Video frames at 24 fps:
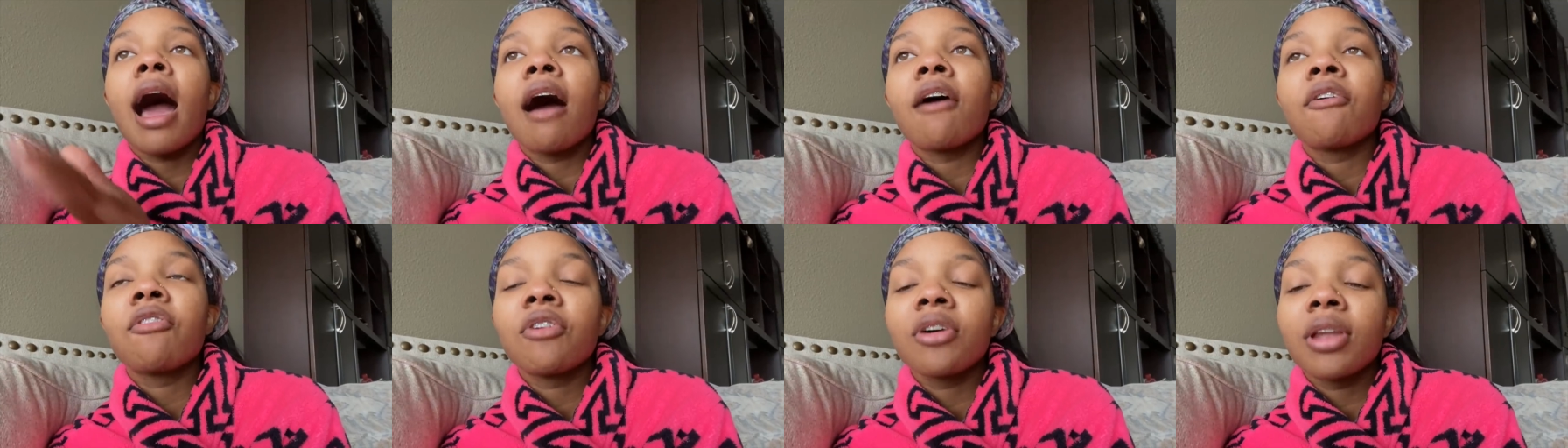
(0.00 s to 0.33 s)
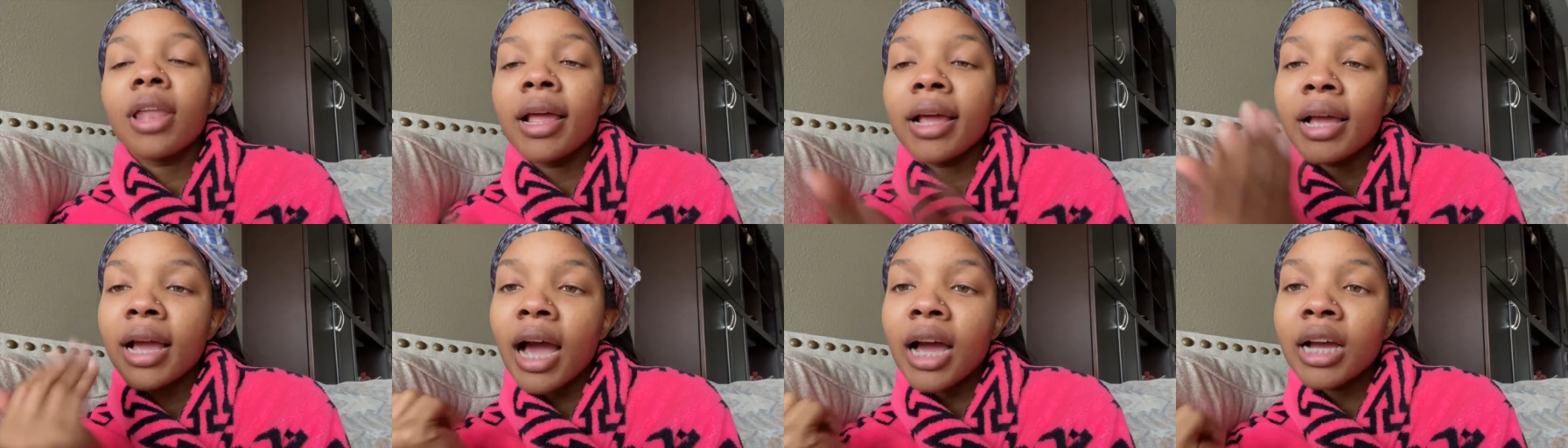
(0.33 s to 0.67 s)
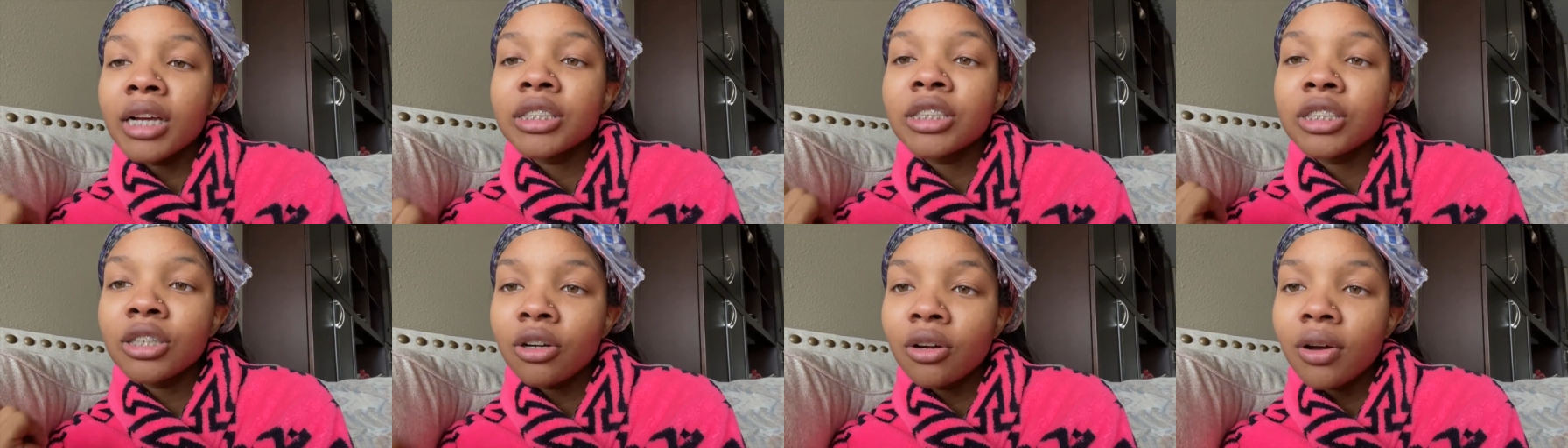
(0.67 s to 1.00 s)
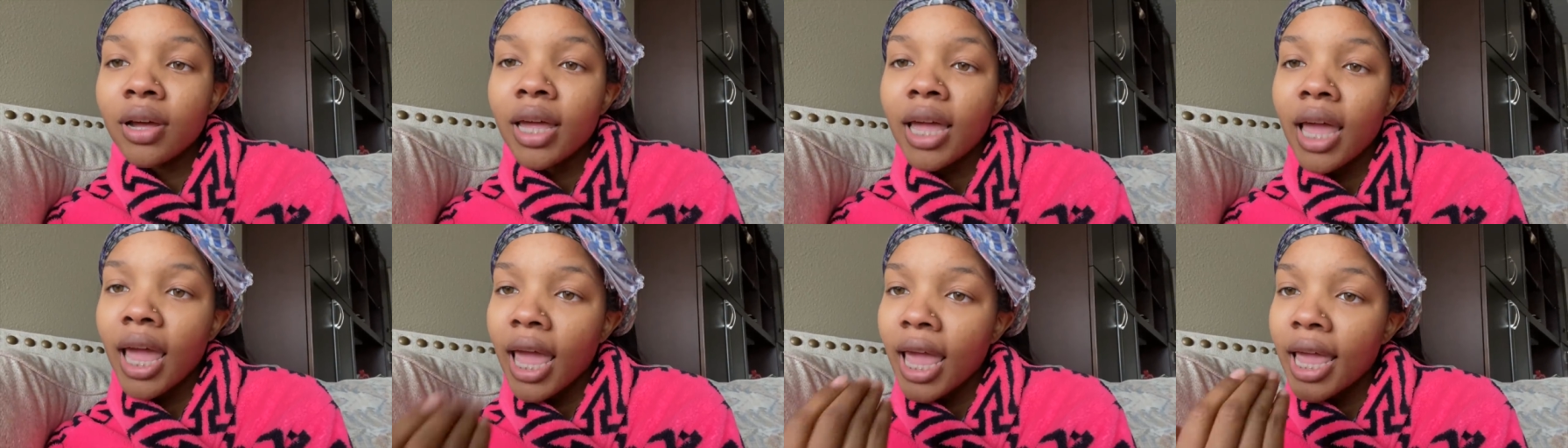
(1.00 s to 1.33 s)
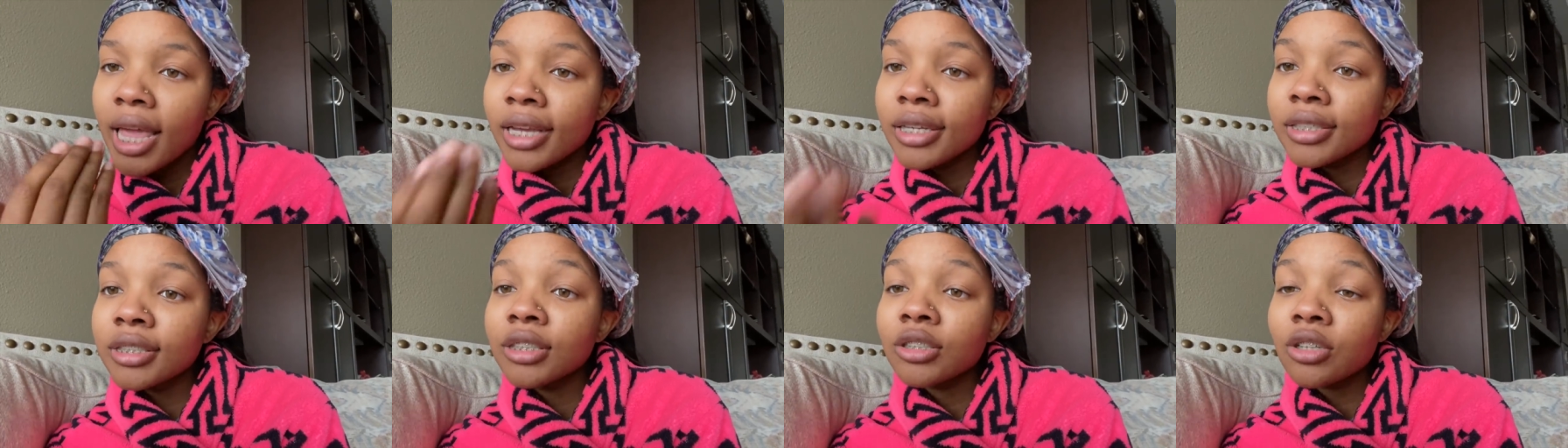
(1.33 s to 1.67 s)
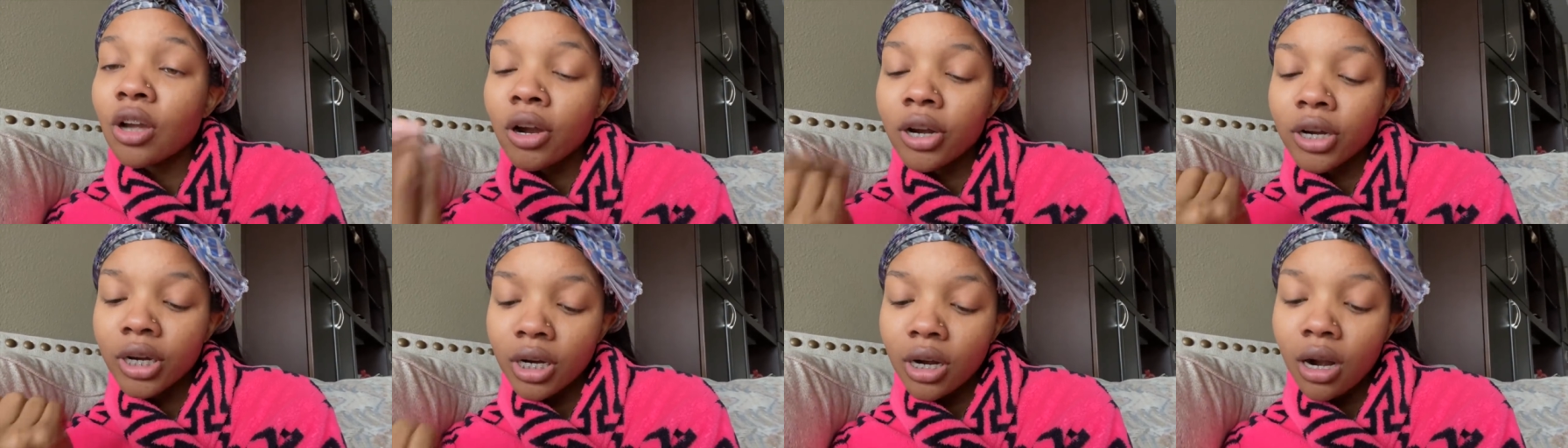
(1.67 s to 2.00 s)
I feel like I should go ahead and
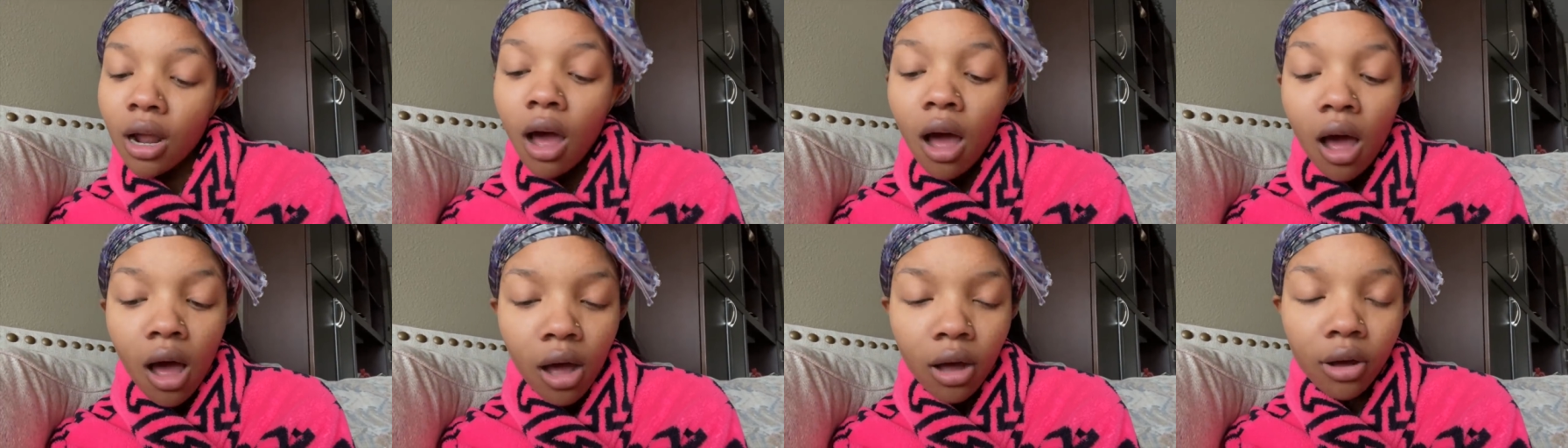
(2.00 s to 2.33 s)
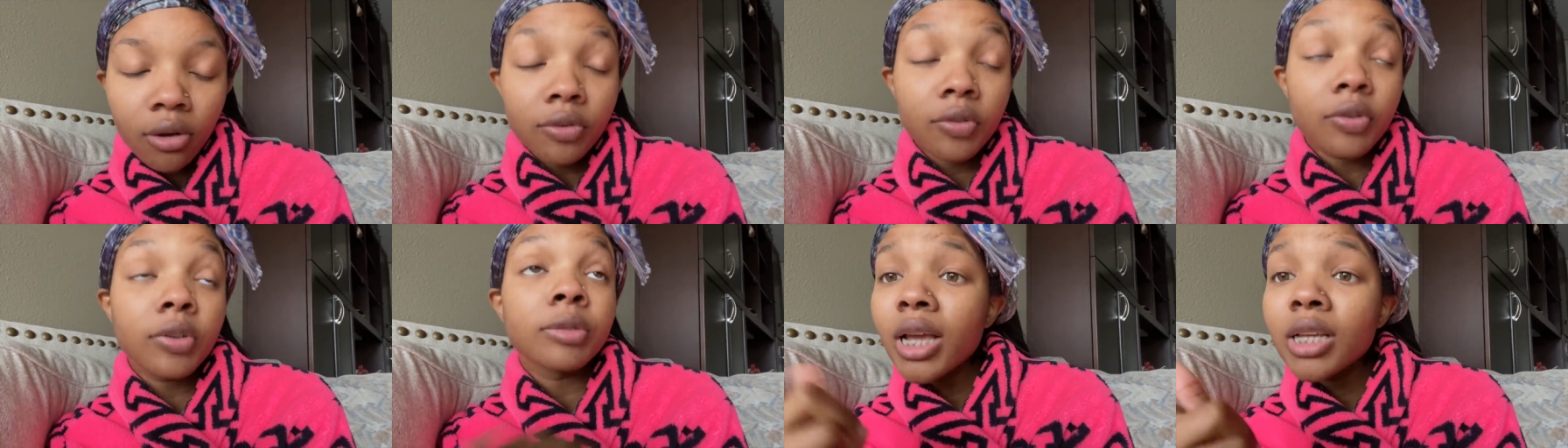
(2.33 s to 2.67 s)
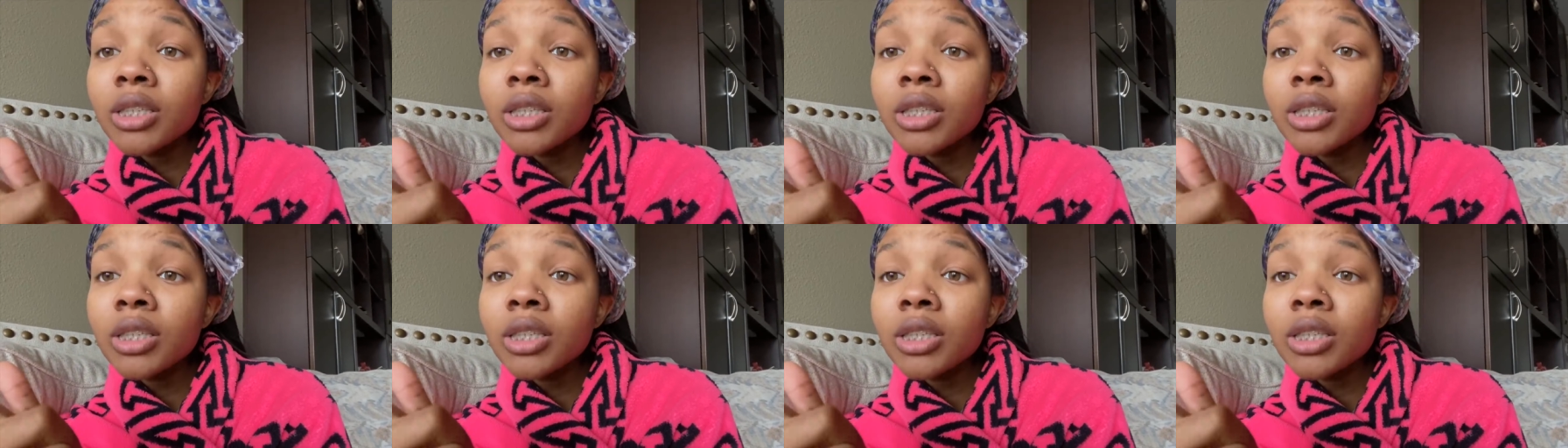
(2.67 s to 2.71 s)
start it off.